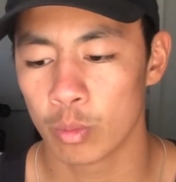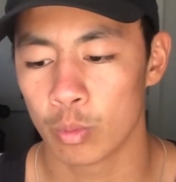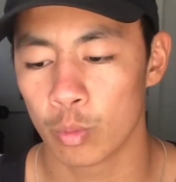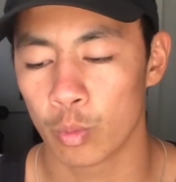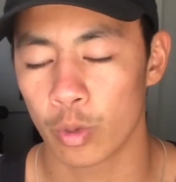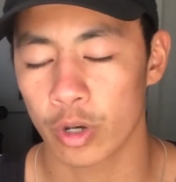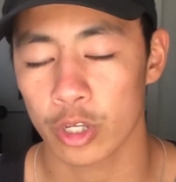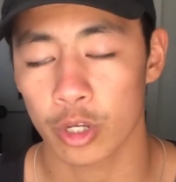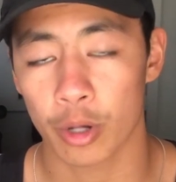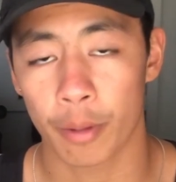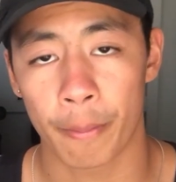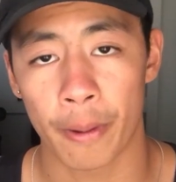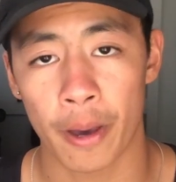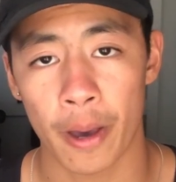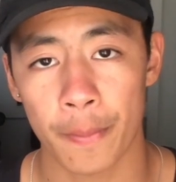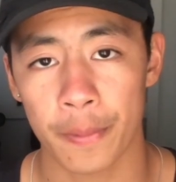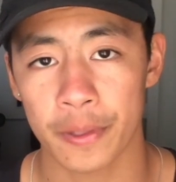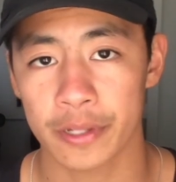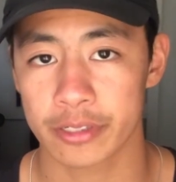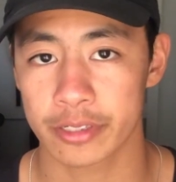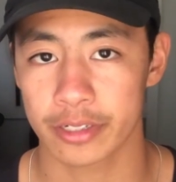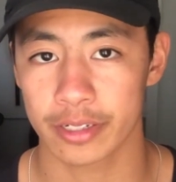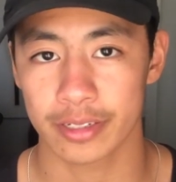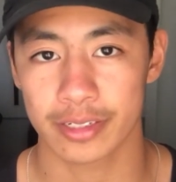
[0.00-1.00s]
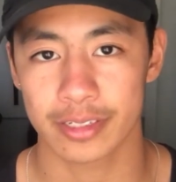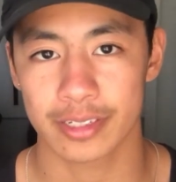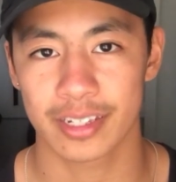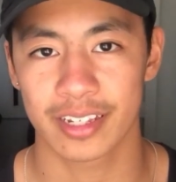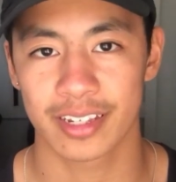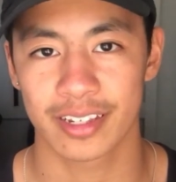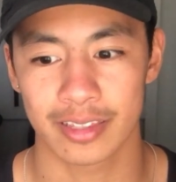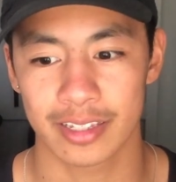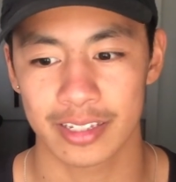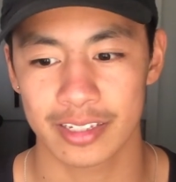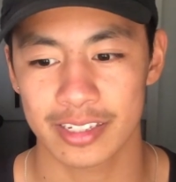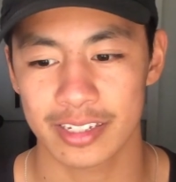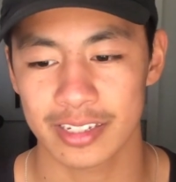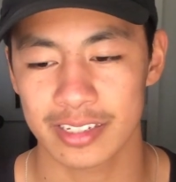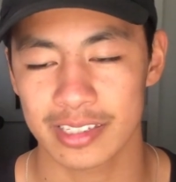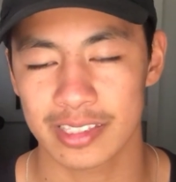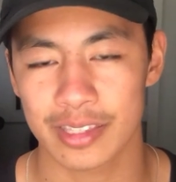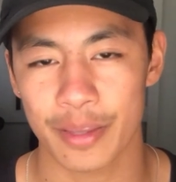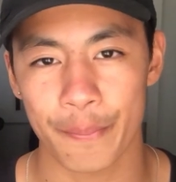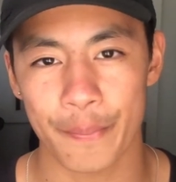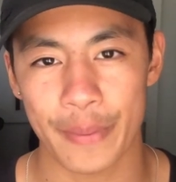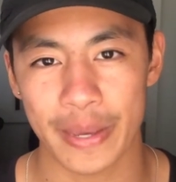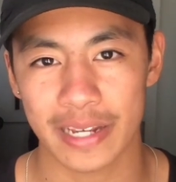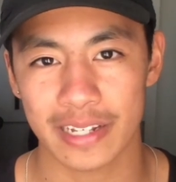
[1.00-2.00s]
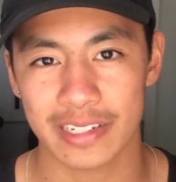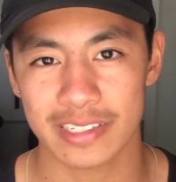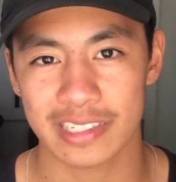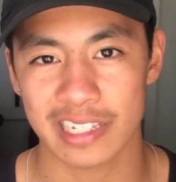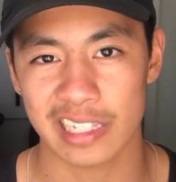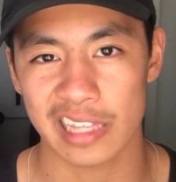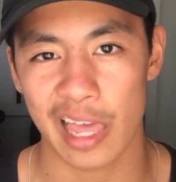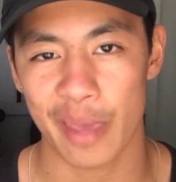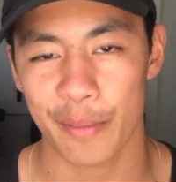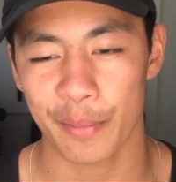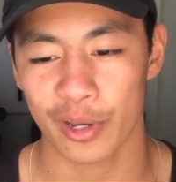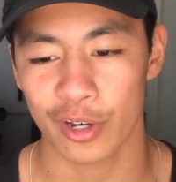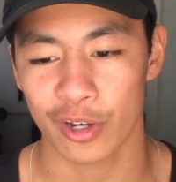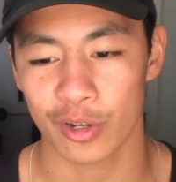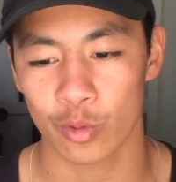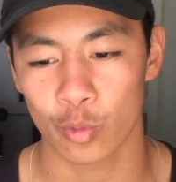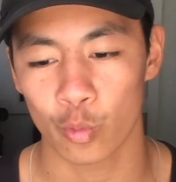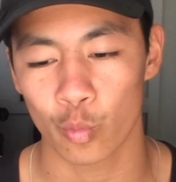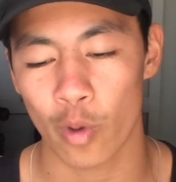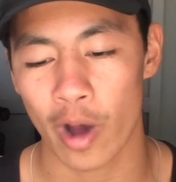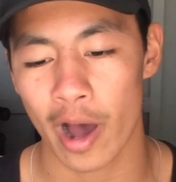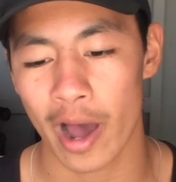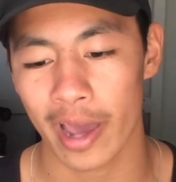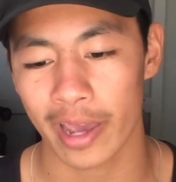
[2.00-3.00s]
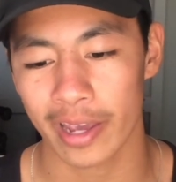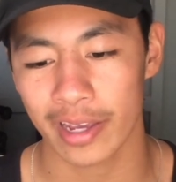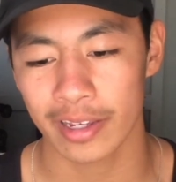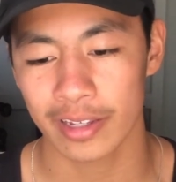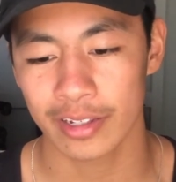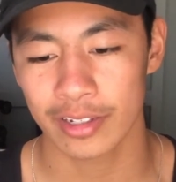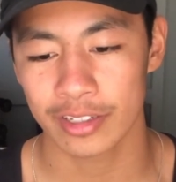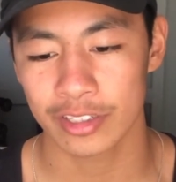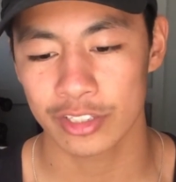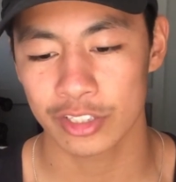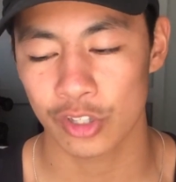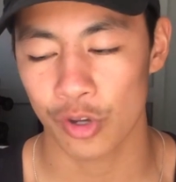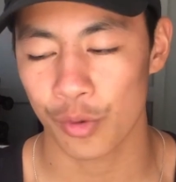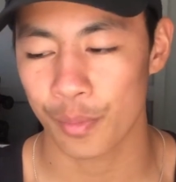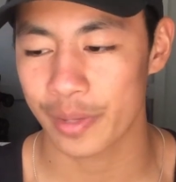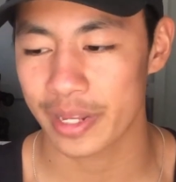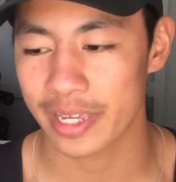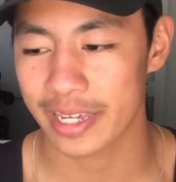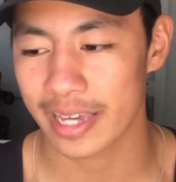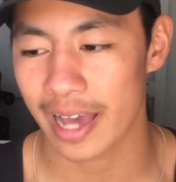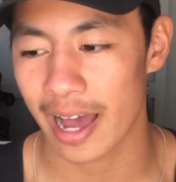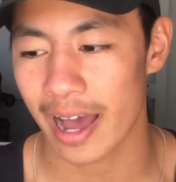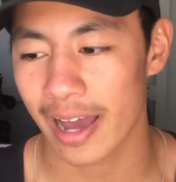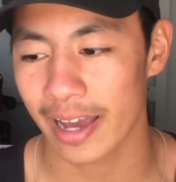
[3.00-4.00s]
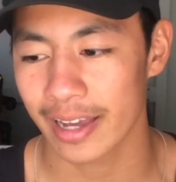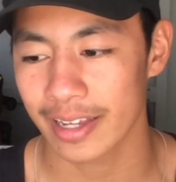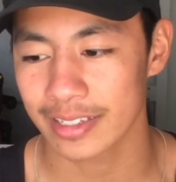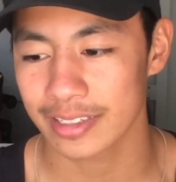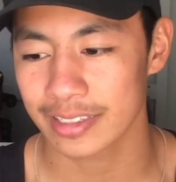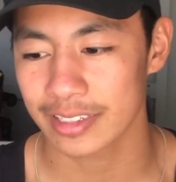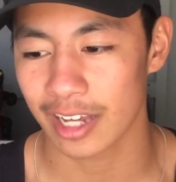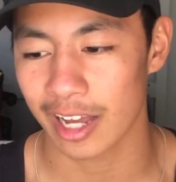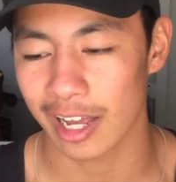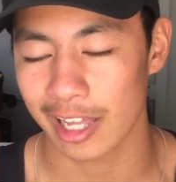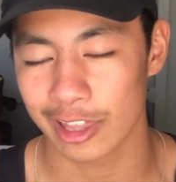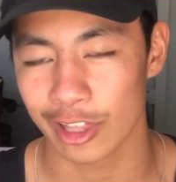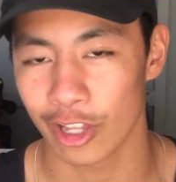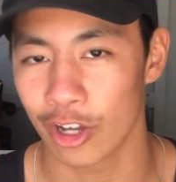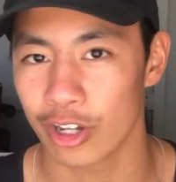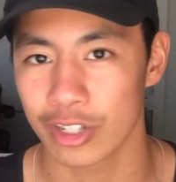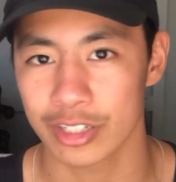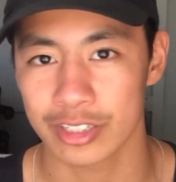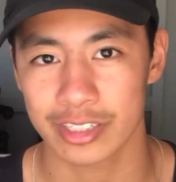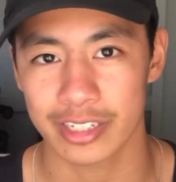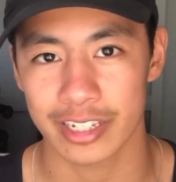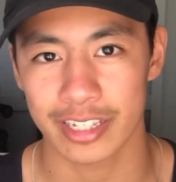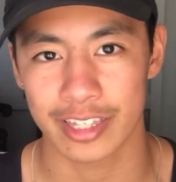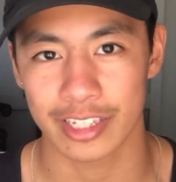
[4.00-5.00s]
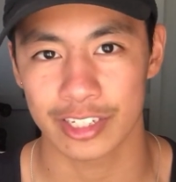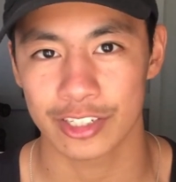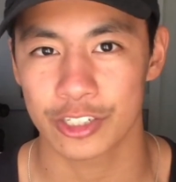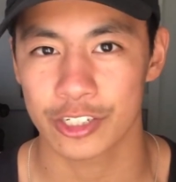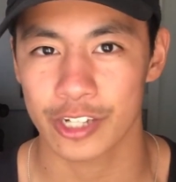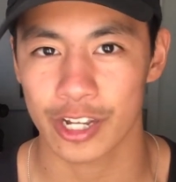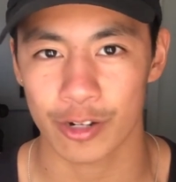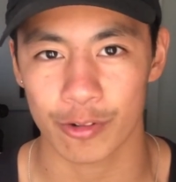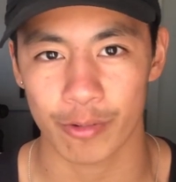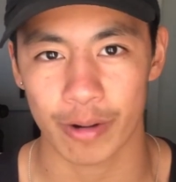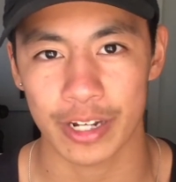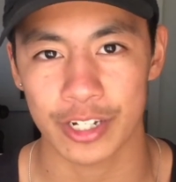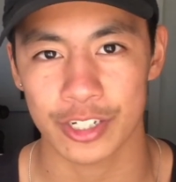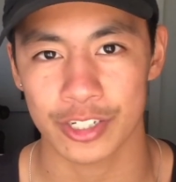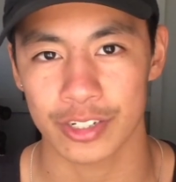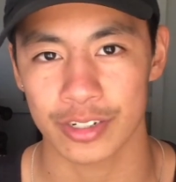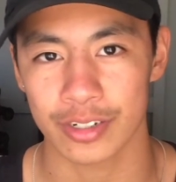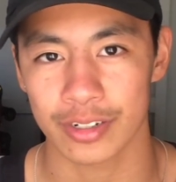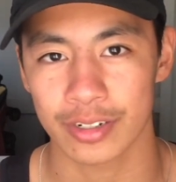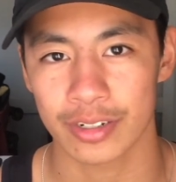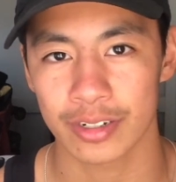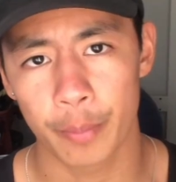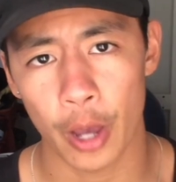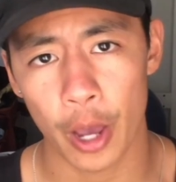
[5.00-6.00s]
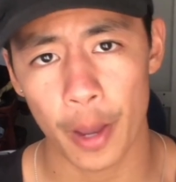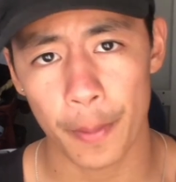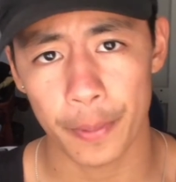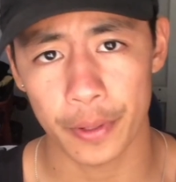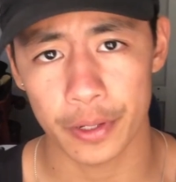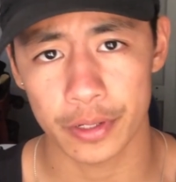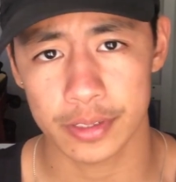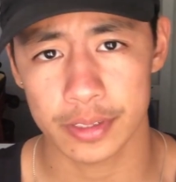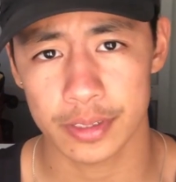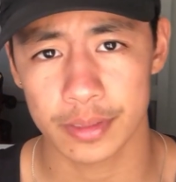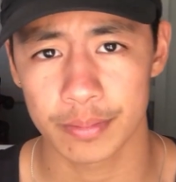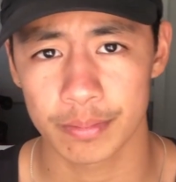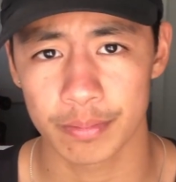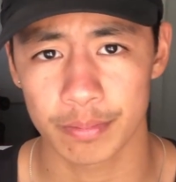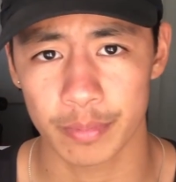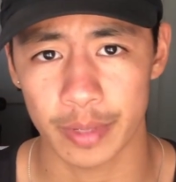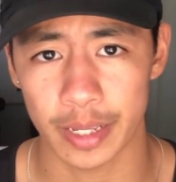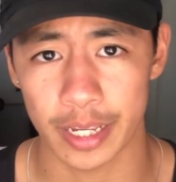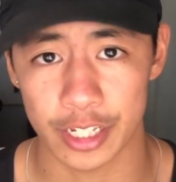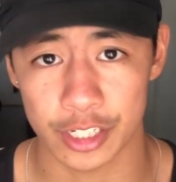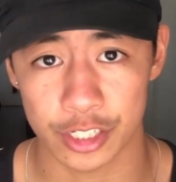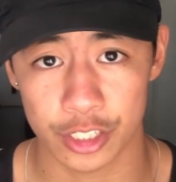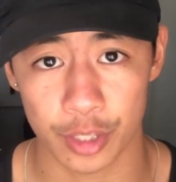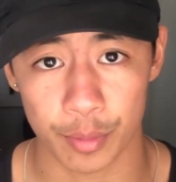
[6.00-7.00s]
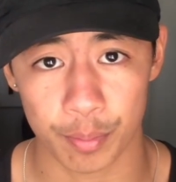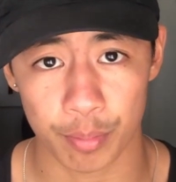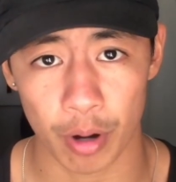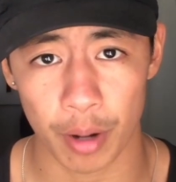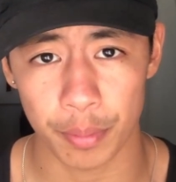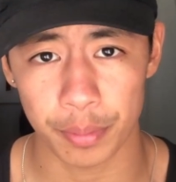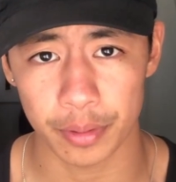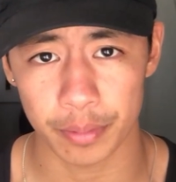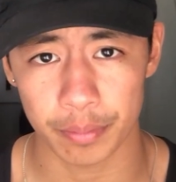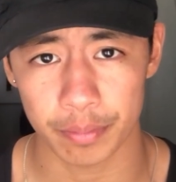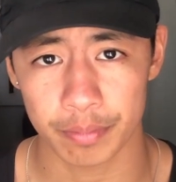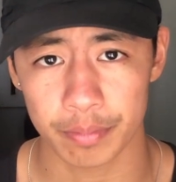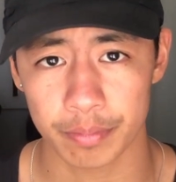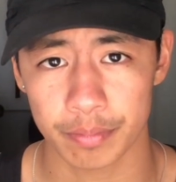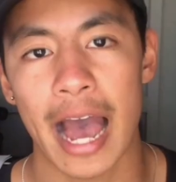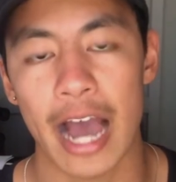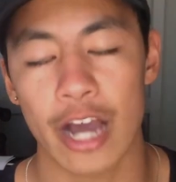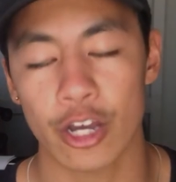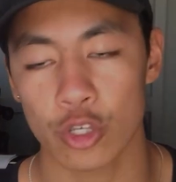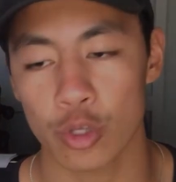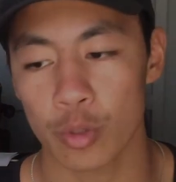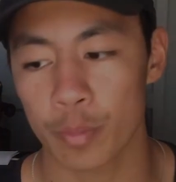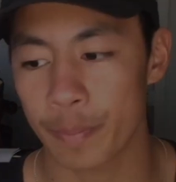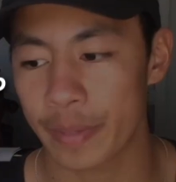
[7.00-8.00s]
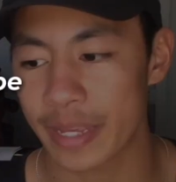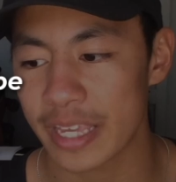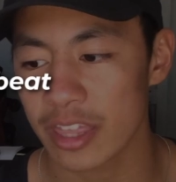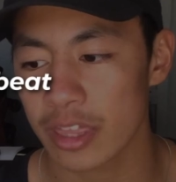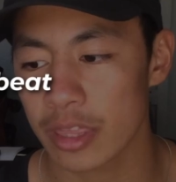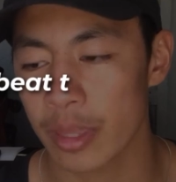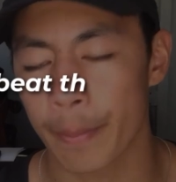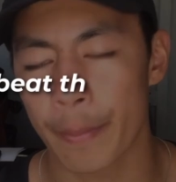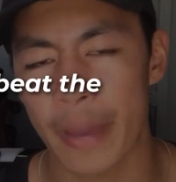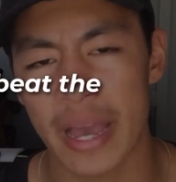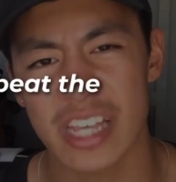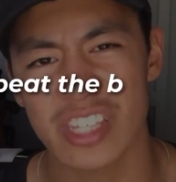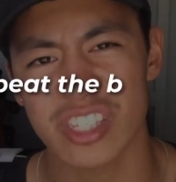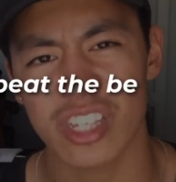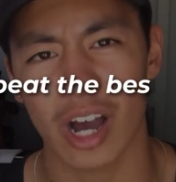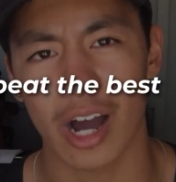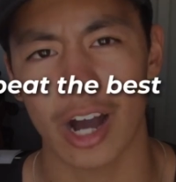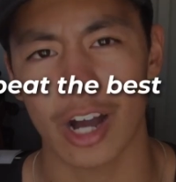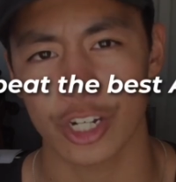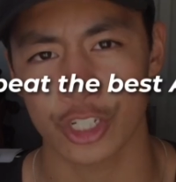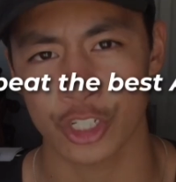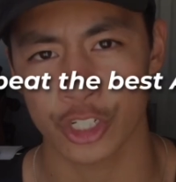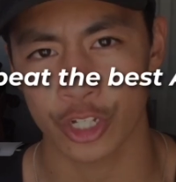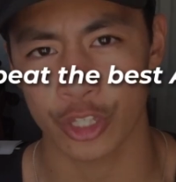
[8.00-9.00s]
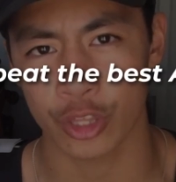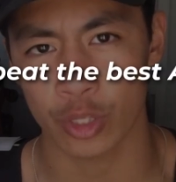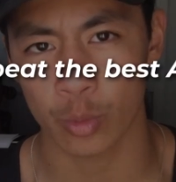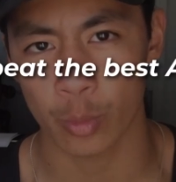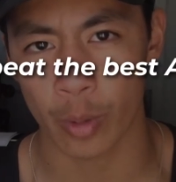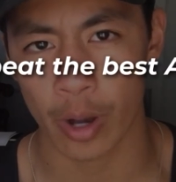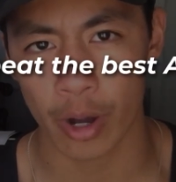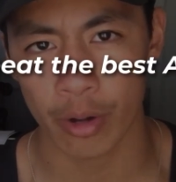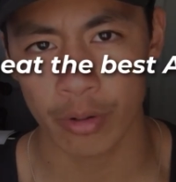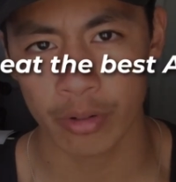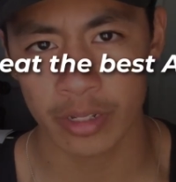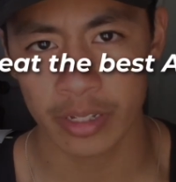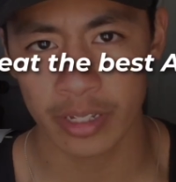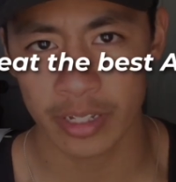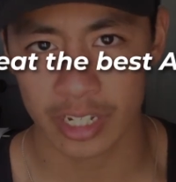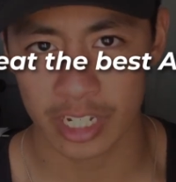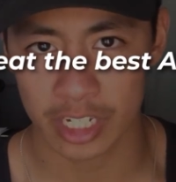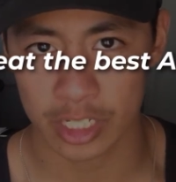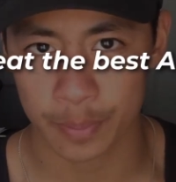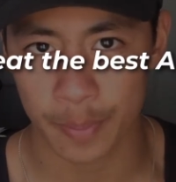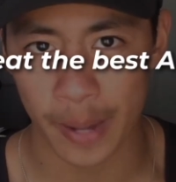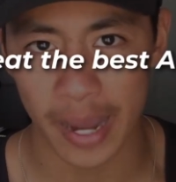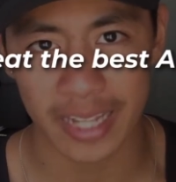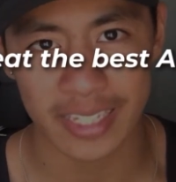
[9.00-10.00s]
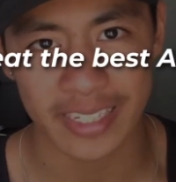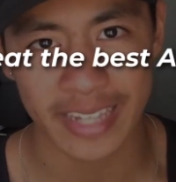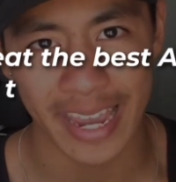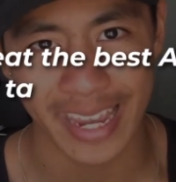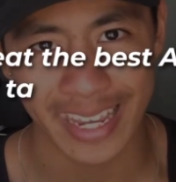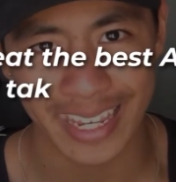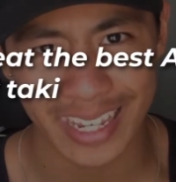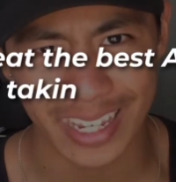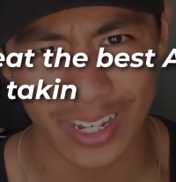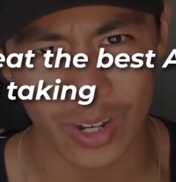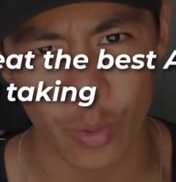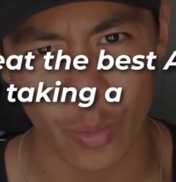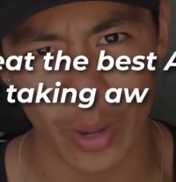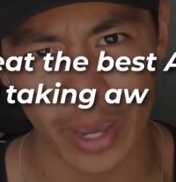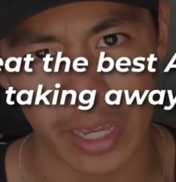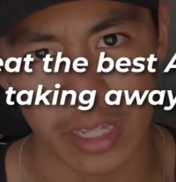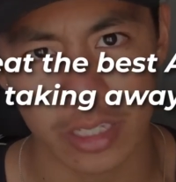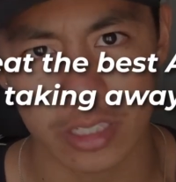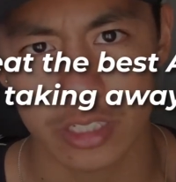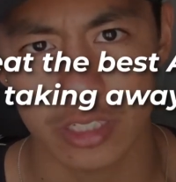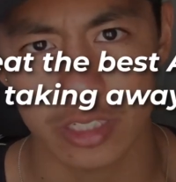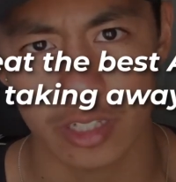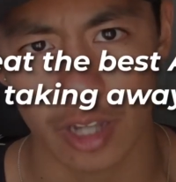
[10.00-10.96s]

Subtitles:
what your purpose is? This is the biggest dilemma on why so many guys are lost in this generation. Purpose is the problem. How you beat the best archer in the world is by taking away its